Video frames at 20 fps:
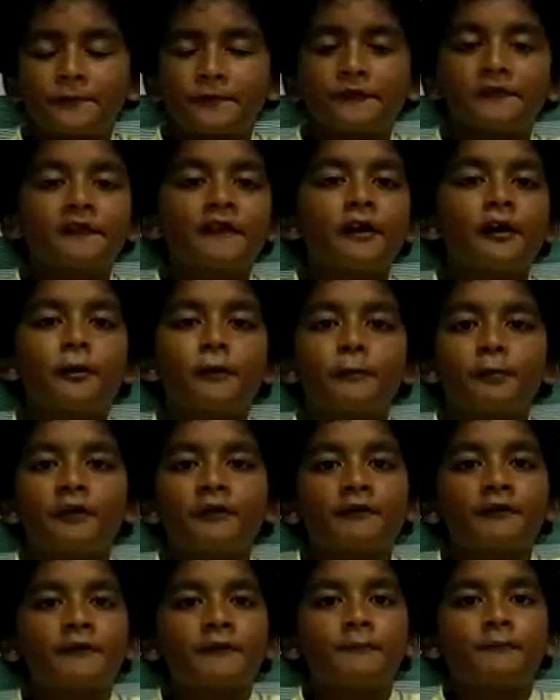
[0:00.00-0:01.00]
using the help
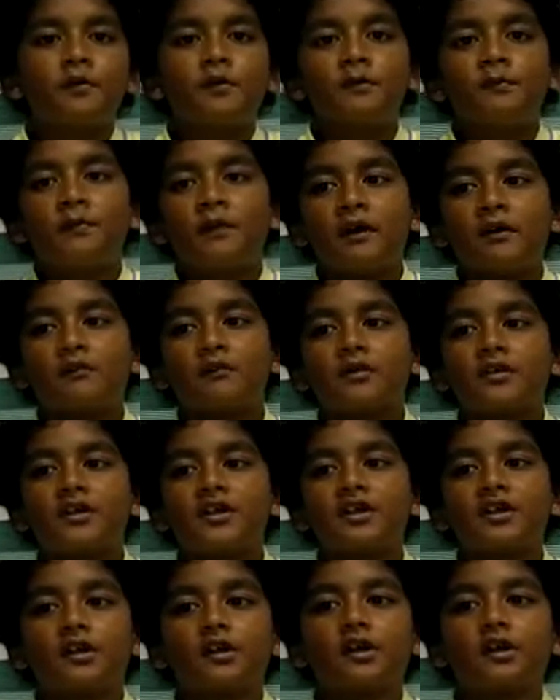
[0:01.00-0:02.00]
of simple power
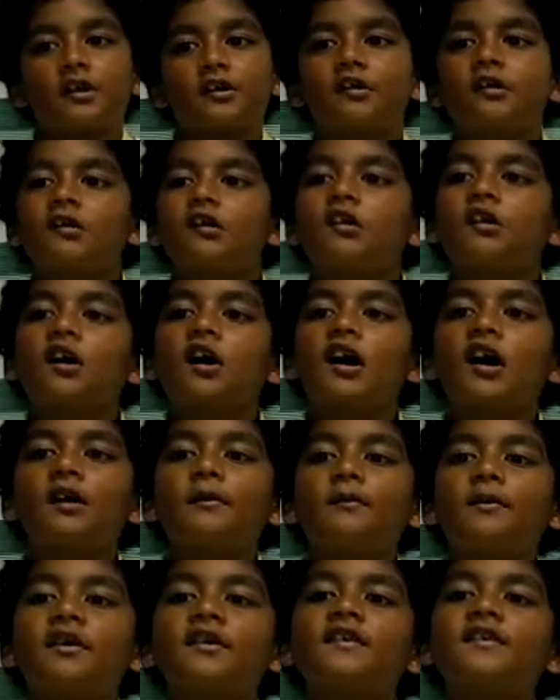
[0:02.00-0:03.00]
sheet kit.
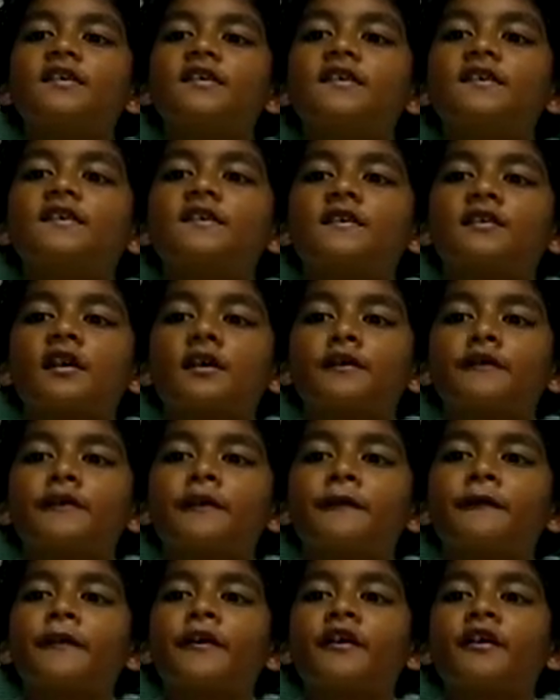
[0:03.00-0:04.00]
I made this
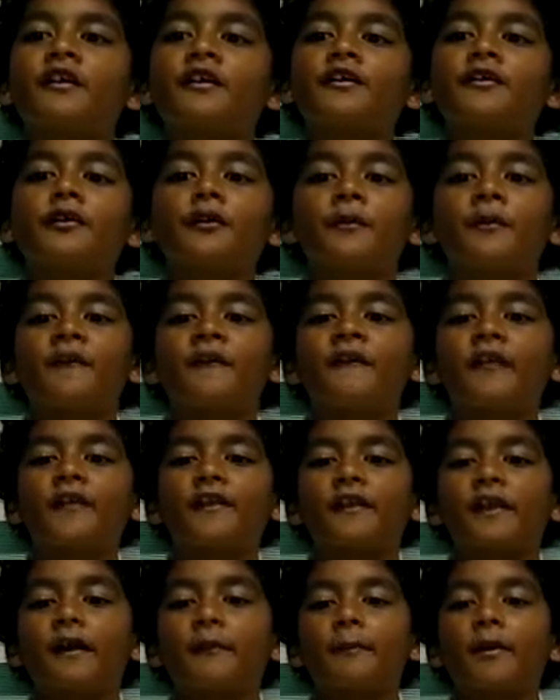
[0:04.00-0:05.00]
Trundle Wheel in
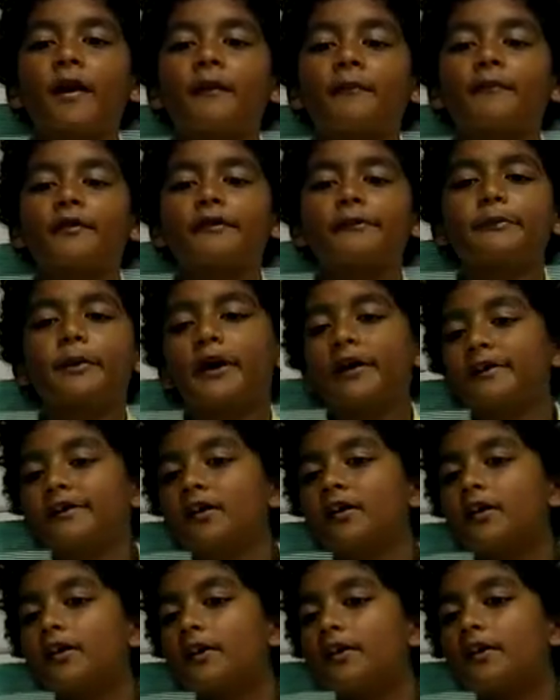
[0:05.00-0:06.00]
RFL Ahmedabad.
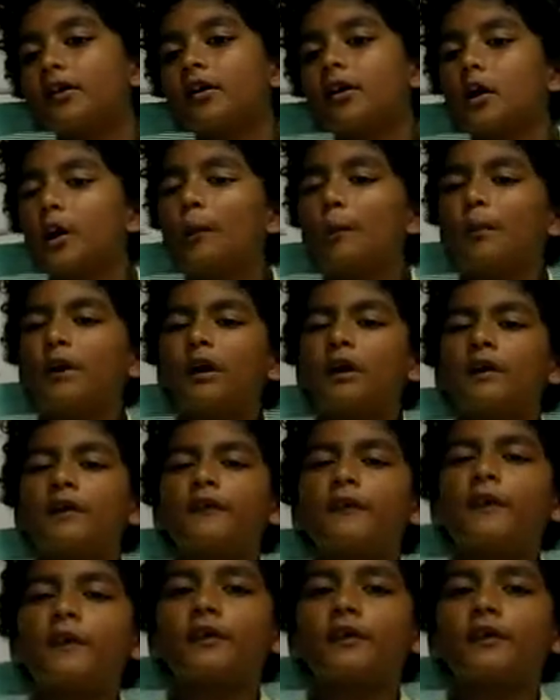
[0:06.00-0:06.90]
The components